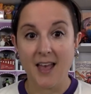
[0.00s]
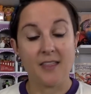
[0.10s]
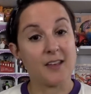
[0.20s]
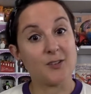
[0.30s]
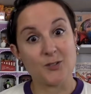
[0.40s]

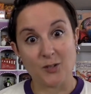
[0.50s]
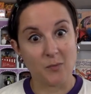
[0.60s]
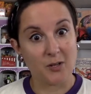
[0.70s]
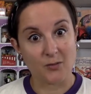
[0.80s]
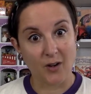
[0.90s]
Thank you so
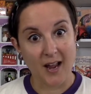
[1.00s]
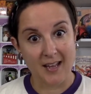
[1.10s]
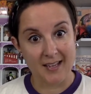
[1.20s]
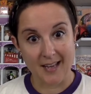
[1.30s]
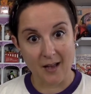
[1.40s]
much for
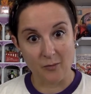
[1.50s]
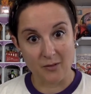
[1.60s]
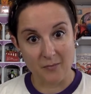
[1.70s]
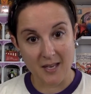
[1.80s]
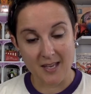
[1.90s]
hanging out
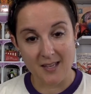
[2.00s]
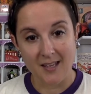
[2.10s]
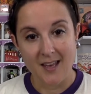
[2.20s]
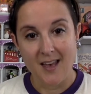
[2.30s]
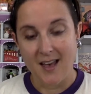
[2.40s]
with me.
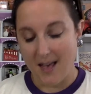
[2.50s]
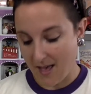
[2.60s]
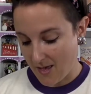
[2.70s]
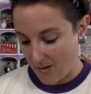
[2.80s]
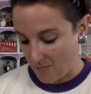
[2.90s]

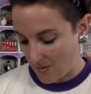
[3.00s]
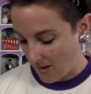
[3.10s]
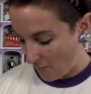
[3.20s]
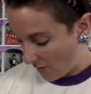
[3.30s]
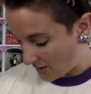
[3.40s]
Um,
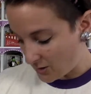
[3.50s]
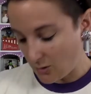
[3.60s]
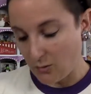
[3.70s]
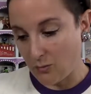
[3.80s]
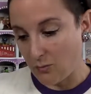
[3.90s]
I want
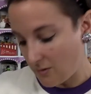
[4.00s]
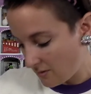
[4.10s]
to